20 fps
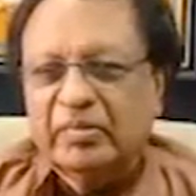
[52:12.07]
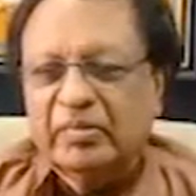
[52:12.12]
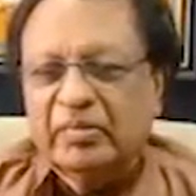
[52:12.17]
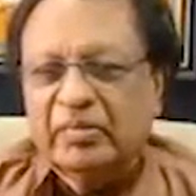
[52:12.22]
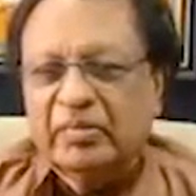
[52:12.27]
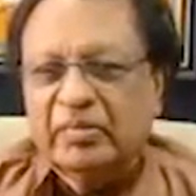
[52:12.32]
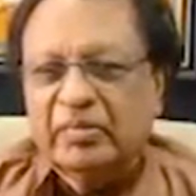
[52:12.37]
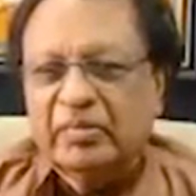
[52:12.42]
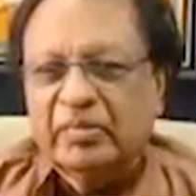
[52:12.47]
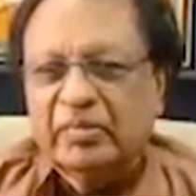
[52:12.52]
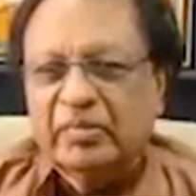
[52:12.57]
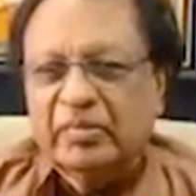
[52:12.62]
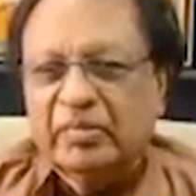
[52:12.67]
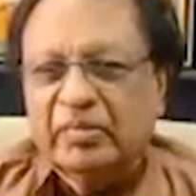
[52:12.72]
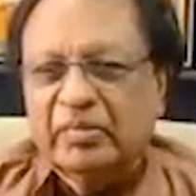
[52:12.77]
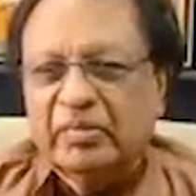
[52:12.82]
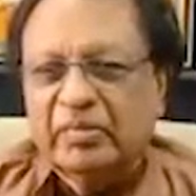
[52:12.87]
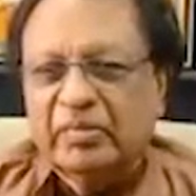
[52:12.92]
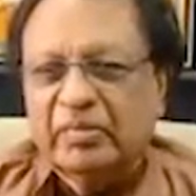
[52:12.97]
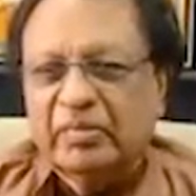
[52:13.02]

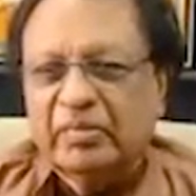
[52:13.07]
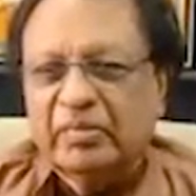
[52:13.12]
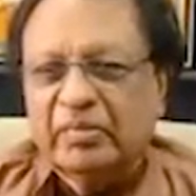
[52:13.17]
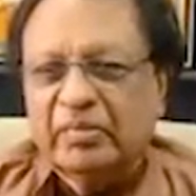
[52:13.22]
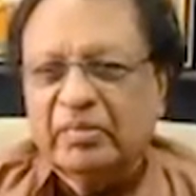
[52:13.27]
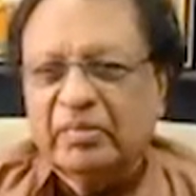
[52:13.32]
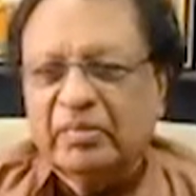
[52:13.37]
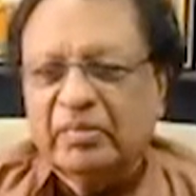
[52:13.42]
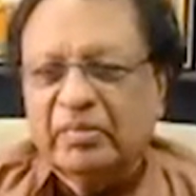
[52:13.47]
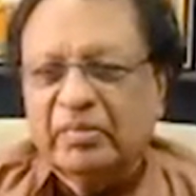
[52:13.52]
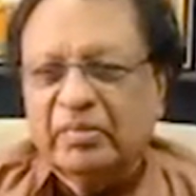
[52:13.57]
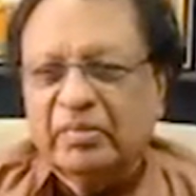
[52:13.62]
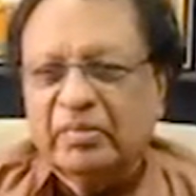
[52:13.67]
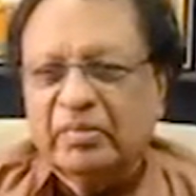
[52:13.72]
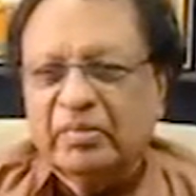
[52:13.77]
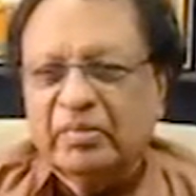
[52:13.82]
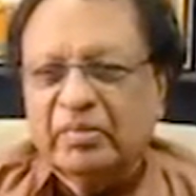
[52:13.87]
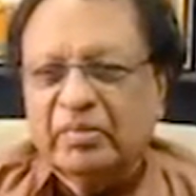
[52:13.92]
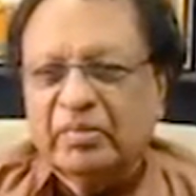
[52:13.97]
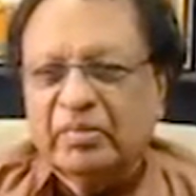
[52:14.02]

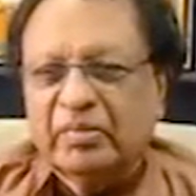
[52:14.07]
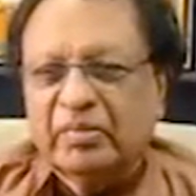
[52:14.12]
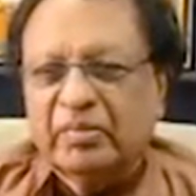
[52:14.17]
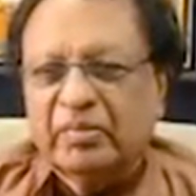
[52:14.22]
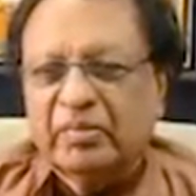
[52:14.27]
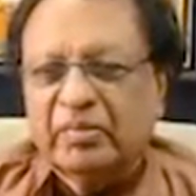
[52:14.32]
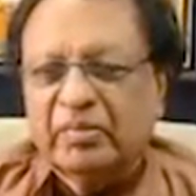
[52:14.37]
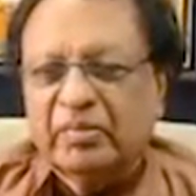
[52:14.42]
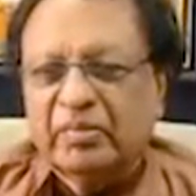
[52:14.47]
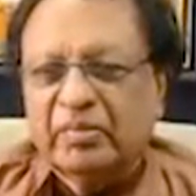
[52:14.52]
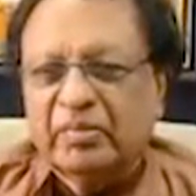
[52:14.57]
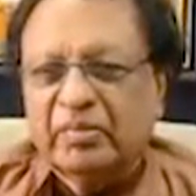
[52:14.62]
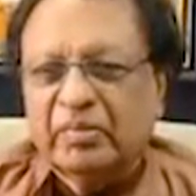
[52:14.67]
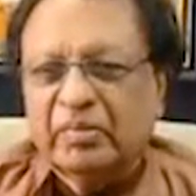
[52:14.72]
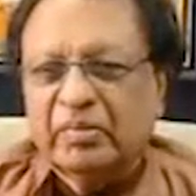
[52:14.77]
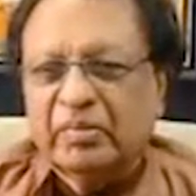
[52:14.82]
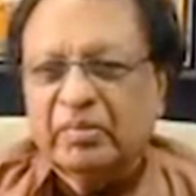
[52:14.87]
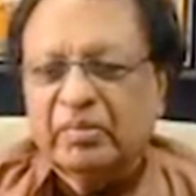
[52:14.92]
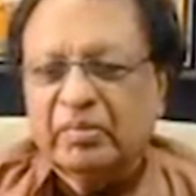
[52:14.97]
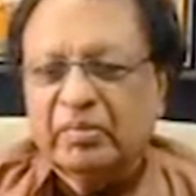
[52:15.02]

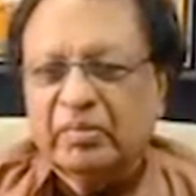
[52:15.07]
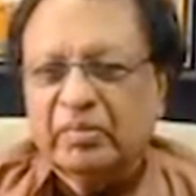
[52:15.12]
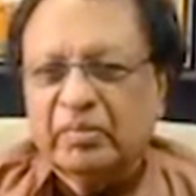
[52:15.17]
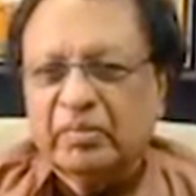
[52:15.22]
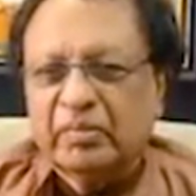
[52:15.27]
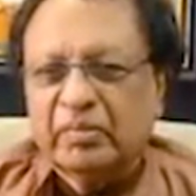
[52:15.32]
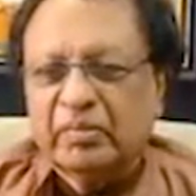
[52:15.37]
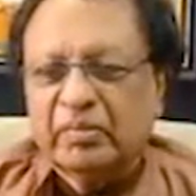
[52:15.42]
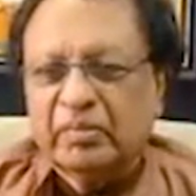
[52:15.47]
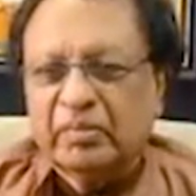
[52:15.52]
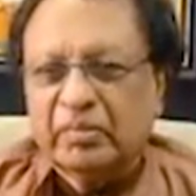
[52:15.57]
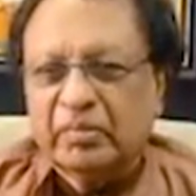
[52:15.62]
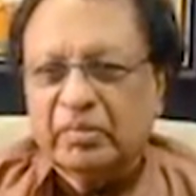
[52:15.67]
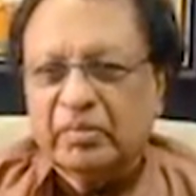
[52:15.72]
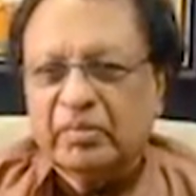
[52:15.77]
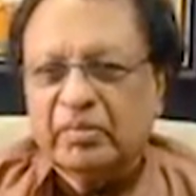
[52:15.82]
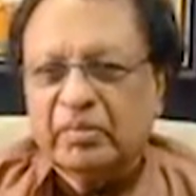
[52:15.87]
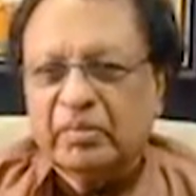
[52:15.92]
(silent)